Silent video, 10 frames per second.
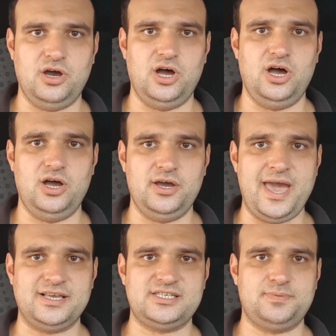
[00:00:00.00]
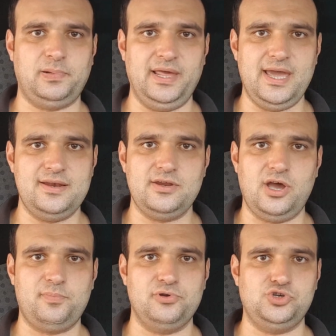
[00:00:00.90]
or explained
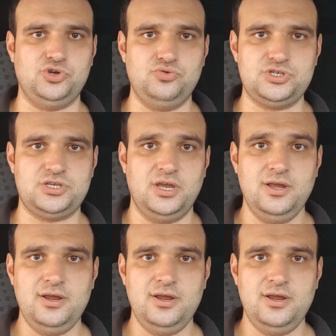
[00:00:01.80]
or produced,